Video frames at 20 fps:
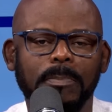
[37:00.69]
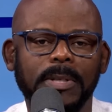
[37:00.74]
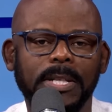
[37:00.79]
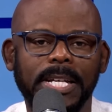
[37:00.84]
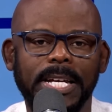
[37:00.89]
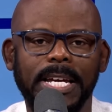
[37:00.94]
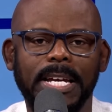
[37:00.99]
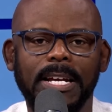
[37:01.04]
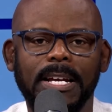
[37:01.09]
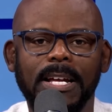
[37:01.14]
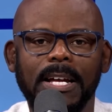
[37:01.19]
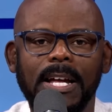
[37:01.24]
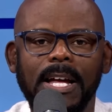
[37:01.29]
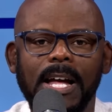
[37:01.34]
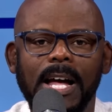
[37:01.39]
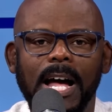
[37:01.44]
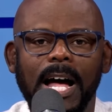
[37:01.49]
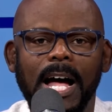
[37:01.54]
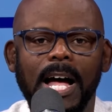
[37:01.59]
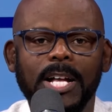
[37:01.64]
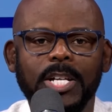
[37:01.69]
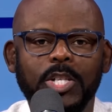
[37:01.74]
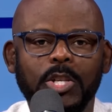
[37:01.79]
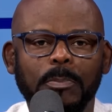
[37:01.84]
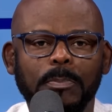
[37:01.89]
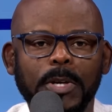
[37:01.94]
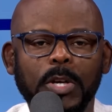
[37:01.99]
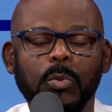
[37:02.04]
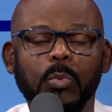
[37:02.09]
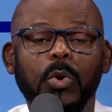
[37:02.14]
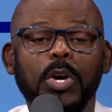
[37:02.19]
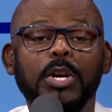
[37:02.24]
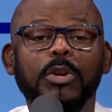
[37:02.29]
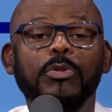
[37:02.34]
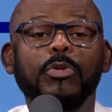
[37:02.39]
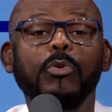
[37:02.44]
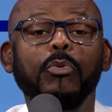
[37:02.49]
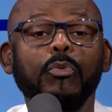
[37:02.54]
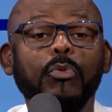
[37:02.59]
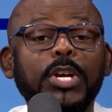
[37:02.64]
link uh, to be one of
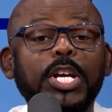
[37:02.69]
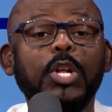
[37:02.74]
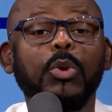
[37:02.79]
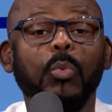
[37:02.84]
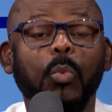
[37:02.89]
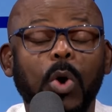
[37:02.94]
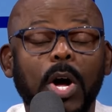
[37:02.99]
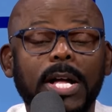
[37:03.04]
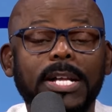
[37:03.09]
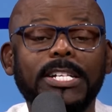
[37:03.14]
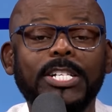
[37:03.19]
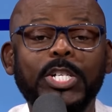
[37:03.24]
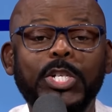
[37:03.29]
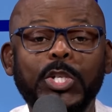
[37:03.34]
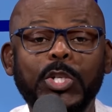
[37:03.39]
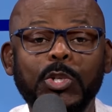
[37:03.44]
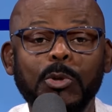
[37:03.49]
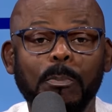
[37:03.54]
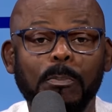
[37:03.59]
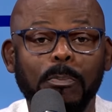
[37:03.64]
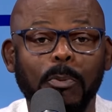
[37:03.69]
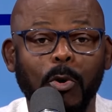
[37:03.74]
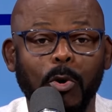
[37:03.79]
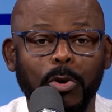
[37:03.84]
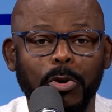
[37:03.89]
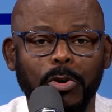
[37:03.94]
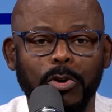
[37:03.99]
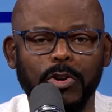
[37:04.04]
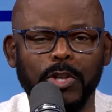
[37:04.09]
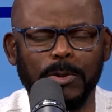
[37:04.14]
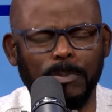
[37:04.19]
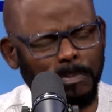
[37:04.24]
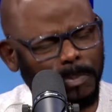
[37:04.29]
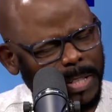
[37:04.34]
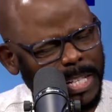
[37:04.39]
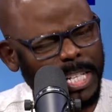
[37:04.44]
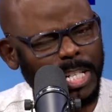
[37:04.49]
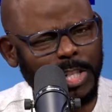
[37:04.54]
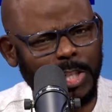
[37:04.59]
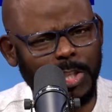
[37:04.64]
the Real Ones supporters.
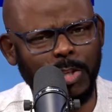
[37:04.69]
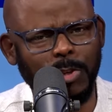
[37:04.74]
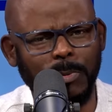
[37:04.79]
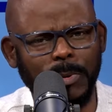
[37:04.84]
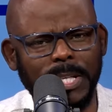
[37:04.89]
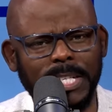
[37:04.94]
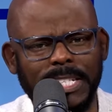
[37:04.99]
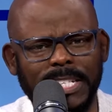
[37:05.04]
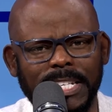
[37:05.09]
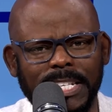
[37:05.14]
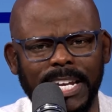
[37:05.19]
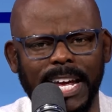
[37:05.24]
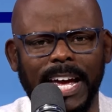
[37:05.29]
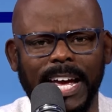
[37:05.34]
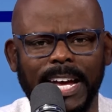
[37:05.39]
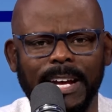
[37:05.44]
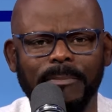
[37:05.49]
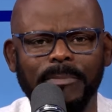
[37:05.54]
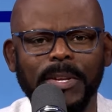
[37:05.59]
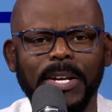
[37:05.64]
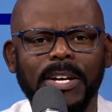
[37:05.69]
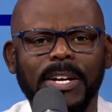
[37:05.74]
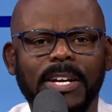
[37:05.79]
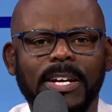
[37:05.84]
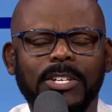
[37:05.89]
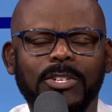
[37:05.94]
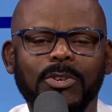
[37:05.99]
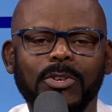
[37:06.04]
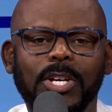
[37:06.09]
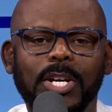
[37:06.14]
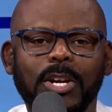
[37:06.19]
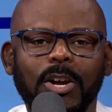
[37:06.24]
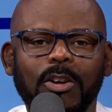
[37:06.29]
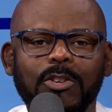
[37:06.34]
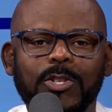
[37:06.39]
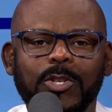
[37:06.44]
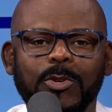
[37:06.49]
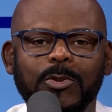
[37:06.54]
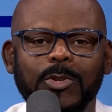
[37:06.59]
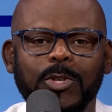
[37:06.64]
Please do it today. And you can
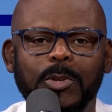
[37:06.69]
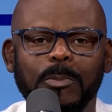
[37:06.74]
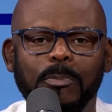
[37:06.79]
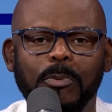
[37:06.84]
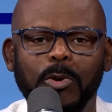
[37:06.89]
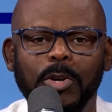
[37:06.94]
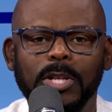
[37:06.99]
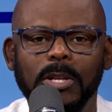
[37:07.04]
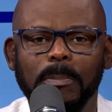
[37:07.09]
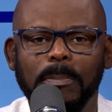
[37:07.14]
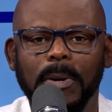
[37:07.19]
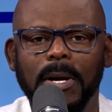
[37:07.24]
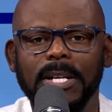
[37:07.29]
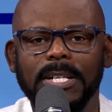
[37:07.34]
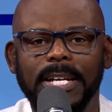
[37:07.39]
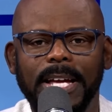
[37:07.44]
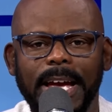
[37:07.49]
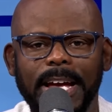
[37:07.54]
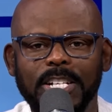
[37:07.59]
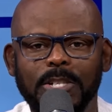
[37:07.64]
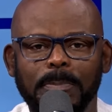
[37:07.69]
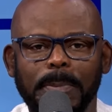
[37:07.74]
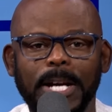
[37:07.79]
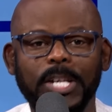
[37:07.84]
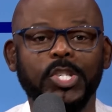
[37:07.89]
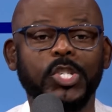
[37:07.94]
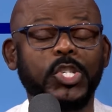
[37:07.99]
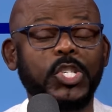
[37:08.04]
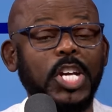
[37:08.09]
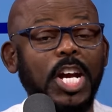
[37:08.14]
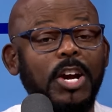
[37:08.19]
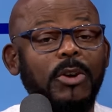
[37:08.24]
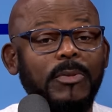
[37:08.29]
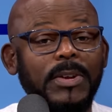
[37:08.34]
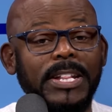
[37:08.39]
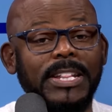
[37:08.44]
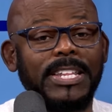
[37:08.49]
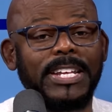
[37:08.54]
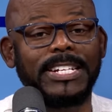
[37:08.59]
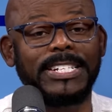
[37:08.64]
also support the podcast by
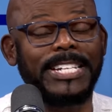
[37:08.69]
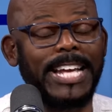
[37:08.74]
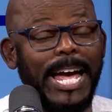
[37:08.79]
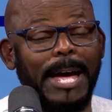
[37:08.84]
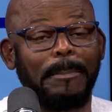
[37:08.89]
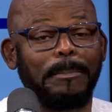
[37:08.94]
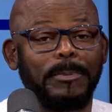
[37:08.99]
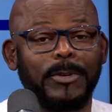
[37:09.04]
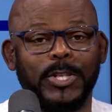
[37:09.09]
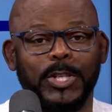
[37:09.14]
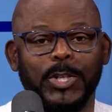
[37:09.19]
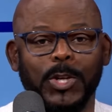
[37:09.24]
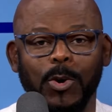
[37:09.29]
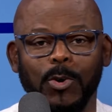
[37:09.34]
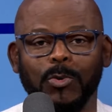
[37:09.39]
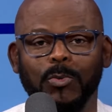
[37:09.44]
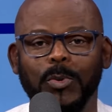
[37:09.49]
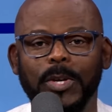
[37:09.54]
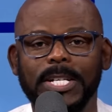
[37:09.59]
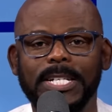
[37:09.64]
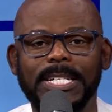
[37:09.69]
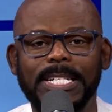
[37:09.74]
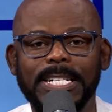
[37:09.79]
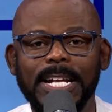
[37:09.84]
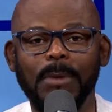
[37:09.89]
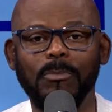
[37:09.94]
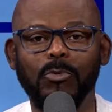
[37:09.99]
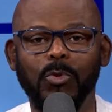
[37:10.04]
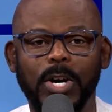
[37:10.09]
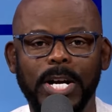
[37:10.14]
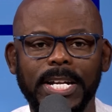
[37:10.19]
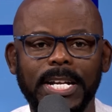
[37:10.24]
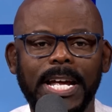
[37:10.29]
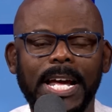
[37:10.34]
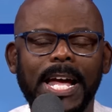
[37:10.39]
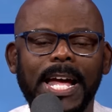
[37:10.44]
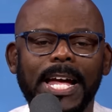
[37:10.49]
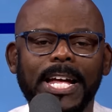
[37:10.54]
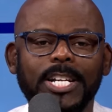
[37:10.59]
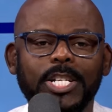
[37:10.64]
sharing this episode with someone,
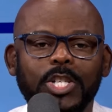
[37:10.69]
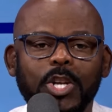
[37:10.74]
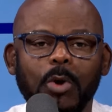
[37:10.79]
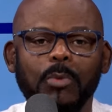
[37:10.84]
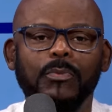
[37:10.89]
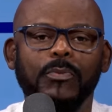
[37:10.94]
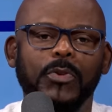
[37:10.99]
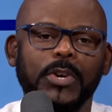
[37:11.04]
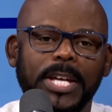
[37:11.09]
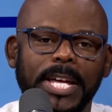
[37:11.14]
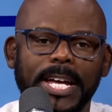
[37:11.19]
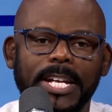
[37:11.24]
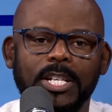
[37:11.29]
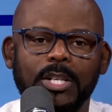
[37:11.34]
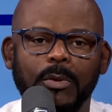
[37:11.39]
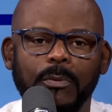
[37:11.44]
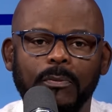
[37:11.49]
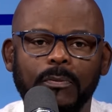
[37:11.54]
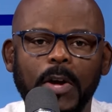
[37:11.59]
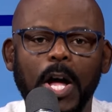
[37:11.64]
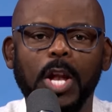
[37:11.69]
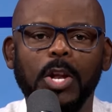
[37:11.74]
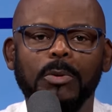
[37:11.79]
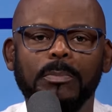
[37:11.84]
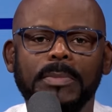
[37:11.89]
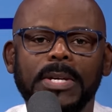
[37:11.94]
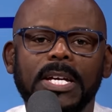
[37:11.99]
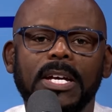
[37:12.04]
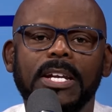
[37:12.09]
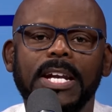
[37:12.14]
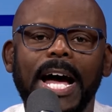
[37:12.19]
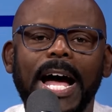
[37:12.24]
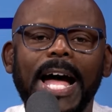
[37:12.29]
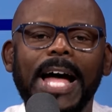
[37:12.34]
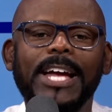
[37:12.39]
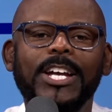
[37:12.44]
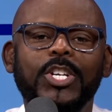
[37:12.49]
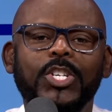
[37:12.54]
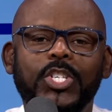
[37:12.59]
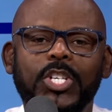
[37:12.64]
and don't forget Forget to follow me on
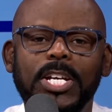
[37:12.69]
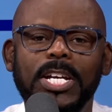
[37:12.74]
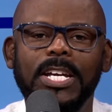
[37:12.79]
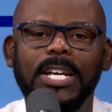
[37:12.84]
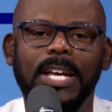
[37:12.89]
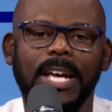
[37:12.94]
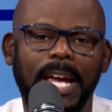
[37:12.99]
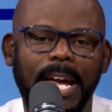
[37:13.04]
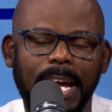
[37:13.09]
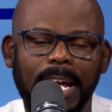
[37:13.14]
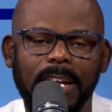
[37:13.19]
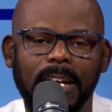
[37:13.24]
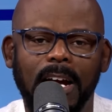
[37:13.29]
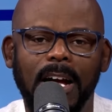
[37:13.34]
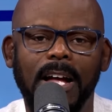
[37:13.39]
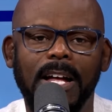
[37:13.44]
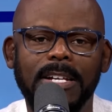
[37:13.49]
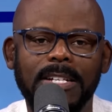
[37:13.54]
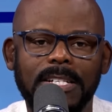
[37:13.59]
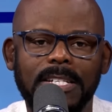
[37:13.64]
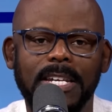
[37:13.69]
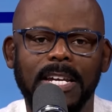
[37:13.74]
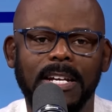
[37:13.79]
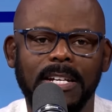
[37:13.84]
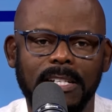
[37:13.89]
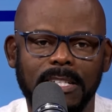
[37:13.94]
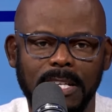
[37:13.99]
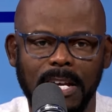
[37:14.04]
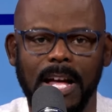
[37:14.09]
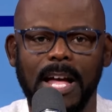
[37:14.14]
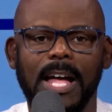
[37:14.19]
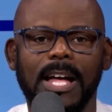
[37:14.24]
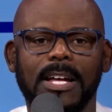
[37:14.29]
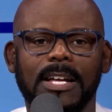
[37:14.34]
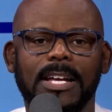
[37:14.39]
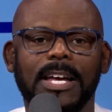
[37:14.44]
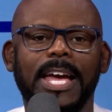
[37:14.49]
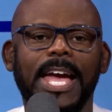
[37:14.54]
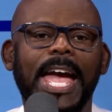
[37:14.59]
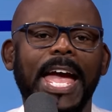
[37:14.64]
I G and on
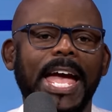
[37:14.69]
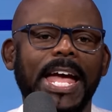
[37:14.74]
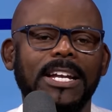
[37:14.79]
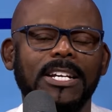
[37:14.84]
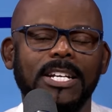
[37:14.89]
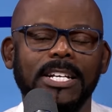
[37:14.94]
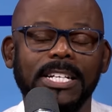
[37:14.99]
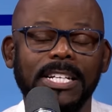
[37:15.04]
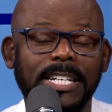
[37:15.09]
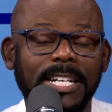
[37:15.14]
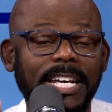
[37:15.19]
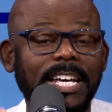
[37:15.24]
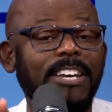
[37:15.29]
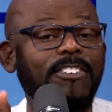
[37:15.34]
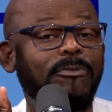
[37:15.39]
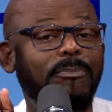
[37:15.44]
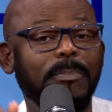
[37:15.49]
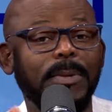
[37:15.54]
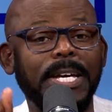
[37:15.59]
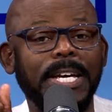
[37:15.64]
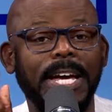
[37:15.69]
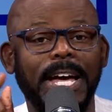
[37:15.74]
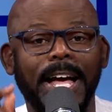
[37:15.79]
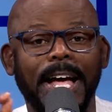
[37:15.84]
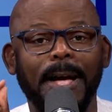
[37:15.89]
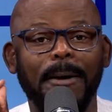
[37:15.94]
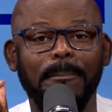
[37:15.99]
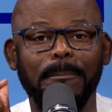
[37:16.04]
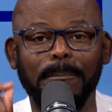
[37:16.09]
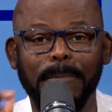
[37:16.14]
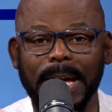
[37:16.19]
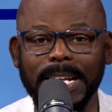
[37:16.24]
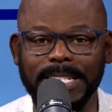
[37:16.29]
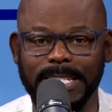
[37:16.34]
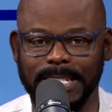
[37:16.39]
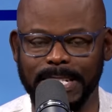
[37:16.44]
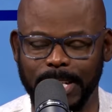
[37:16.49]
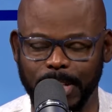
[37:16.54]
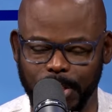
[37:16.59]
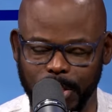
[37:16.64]
TikTok, and leave me a
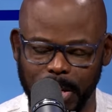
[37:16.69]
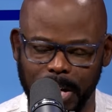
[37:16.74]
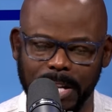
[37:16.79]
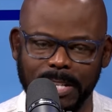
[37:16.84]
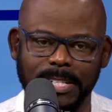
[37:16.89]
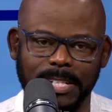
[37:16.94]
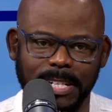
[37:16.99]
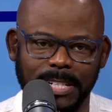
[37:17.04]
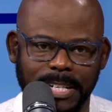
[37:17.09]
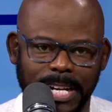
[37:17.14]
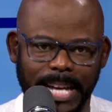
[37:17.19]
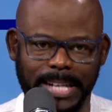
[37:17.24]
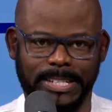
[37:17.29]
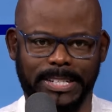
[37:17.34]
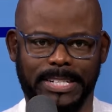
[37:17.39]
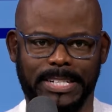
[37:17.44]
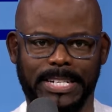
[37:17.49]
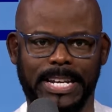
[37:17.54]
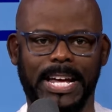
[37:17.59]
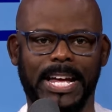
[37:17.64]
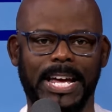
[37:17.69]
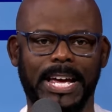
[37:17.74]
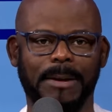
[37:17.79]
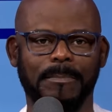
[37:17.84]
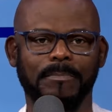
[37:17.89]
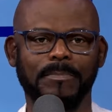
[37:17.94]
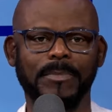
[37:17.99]
message. Until next time,